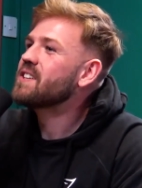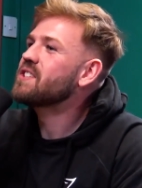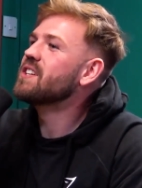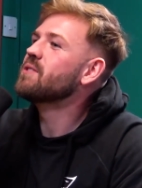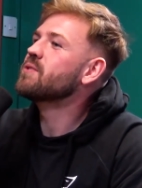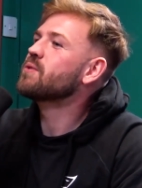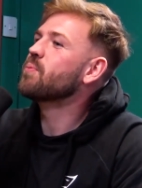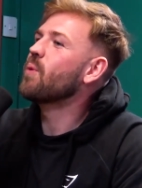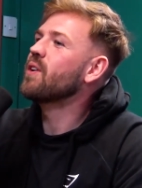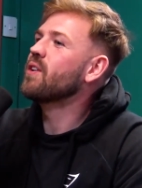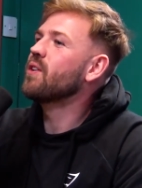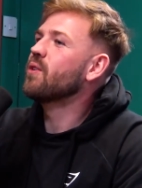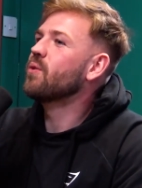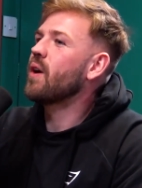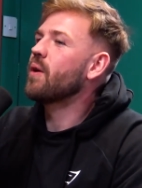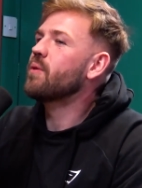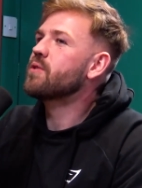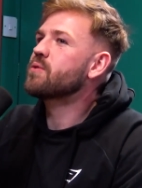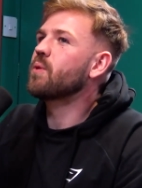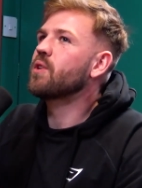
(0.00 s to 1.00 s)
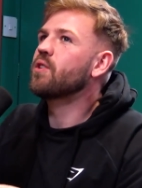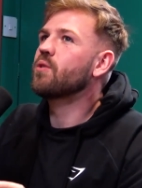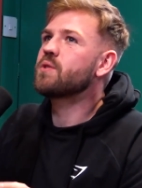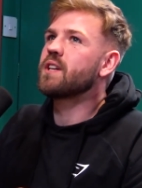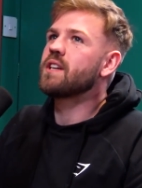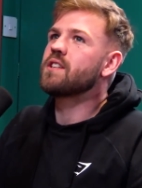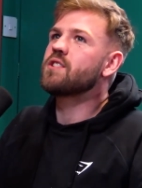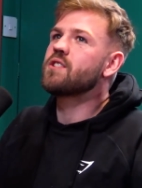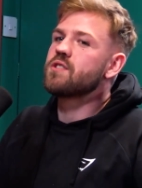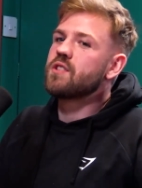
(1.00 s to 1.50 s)
it was one of it was one of those
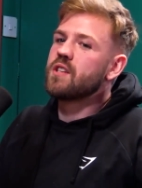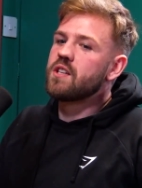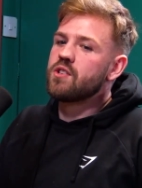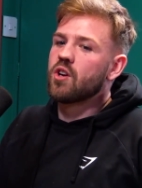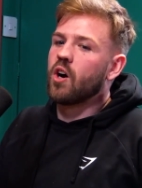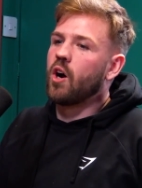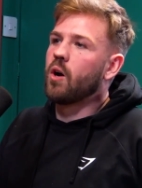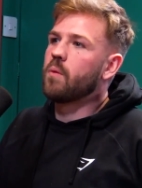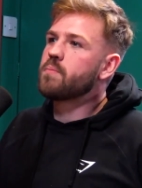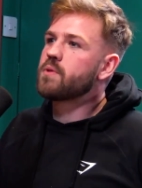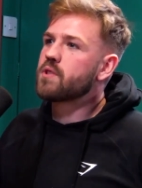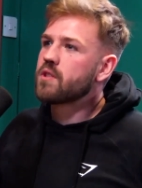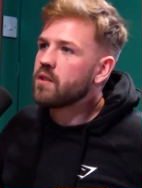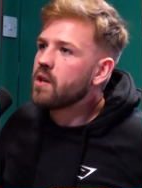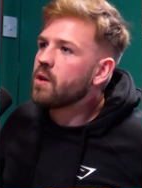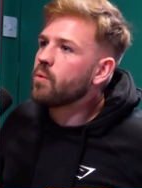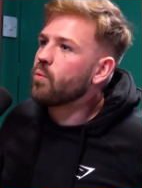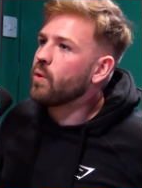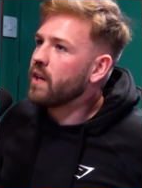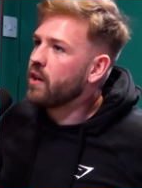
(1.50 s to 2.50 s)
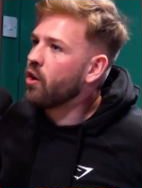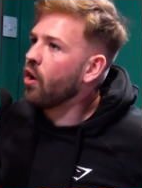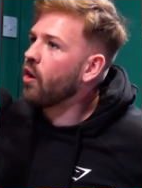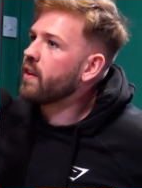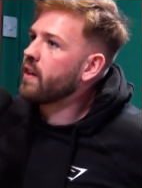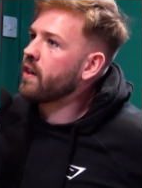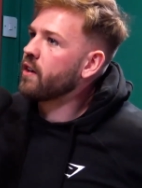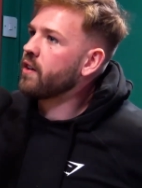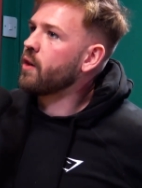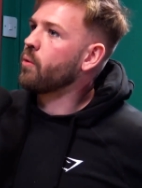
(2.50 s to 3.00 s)
agency that- jobs. We got
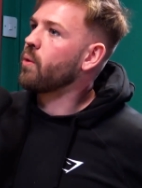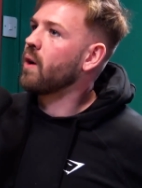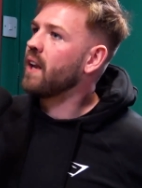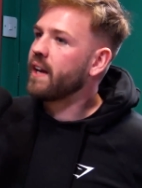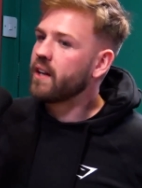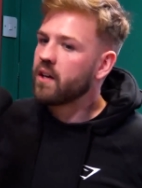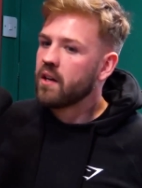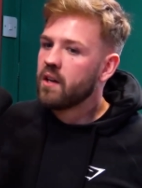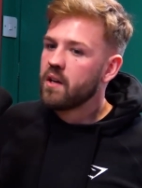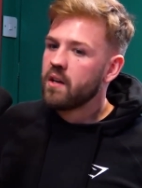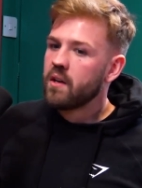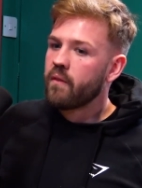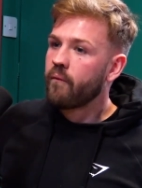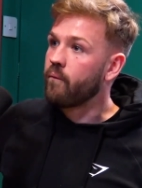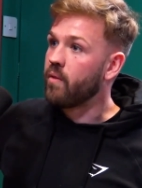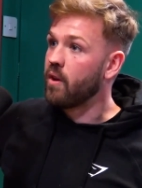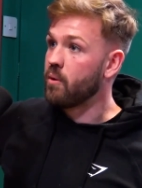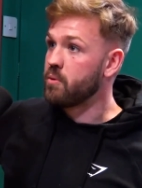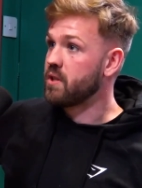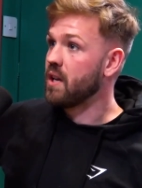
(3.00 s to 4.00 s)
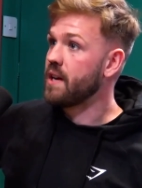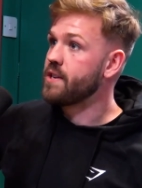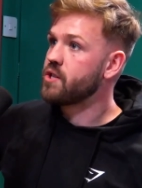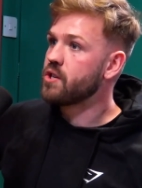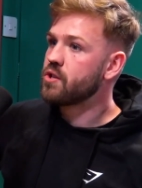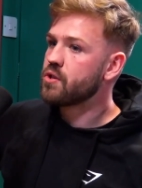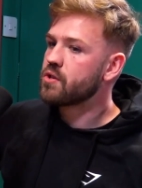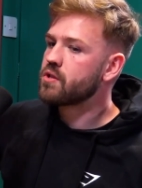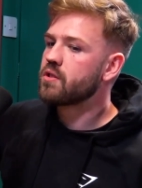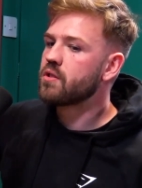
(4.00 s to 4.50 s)
there and they were like, "It was literally
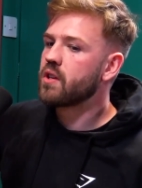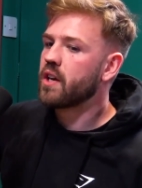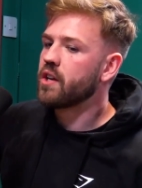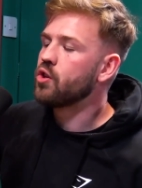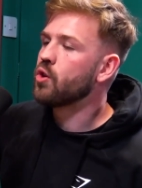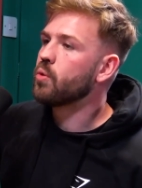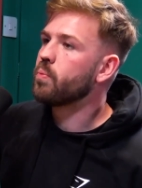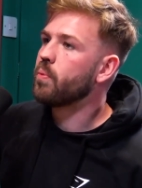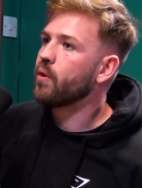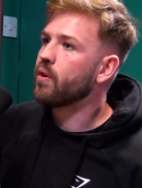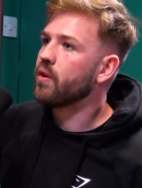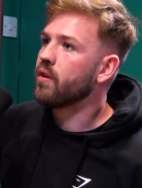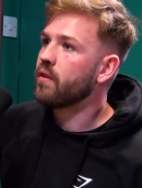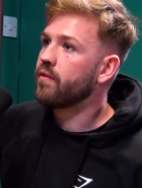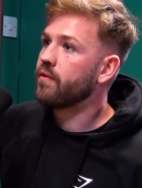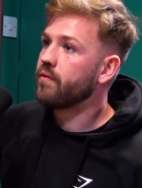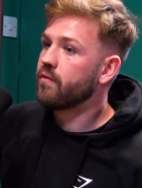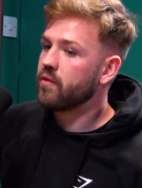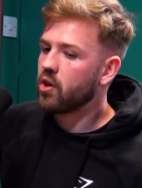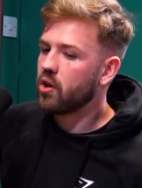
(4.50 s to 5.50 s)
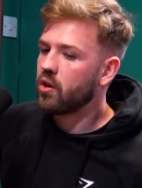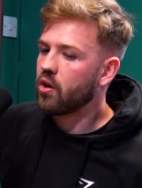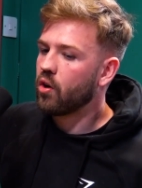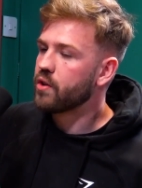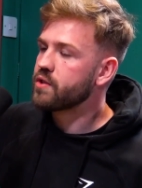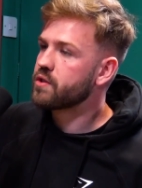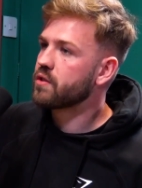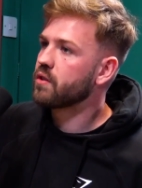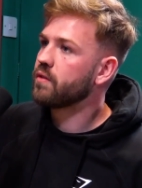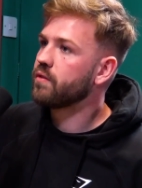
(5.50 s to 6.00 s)
just, "Can you put the
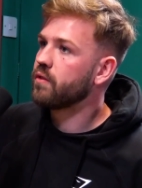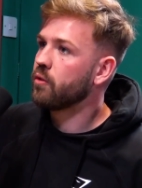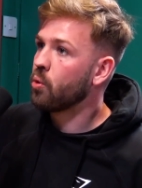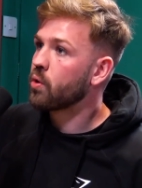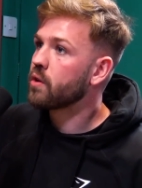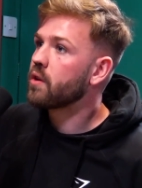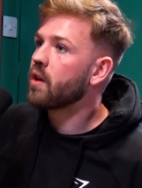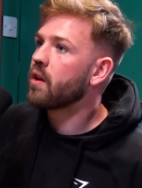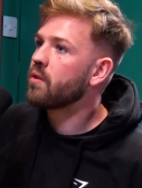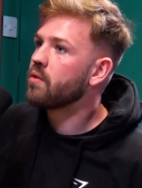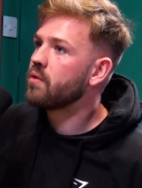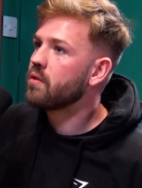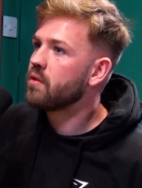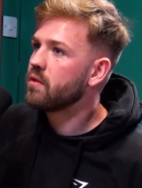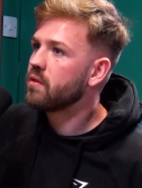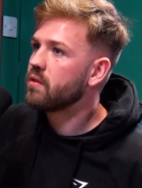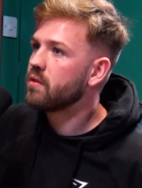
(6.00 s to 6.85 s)
concert floor down?"